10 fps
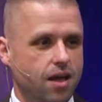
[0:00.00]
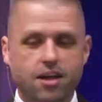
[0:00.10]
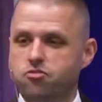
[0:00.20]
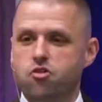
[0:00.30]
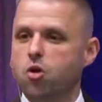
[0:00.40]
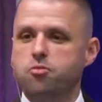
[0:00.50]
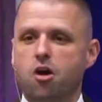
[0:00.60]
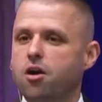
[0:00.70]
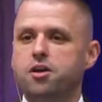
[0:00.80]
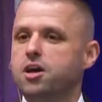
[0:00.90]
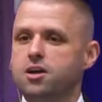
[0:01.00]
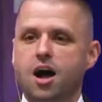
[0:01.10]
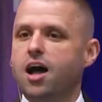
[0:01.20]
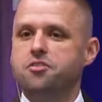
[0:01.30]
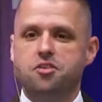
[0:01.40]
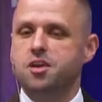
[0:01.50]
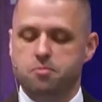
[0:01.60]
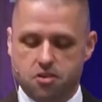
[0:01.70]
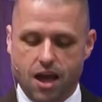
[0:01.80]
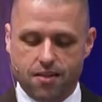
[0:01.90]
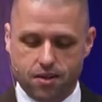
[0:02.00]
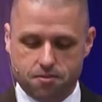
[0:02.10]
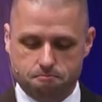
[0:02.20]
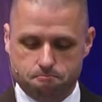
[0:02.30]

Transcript: That's Job's heart. God seems silent.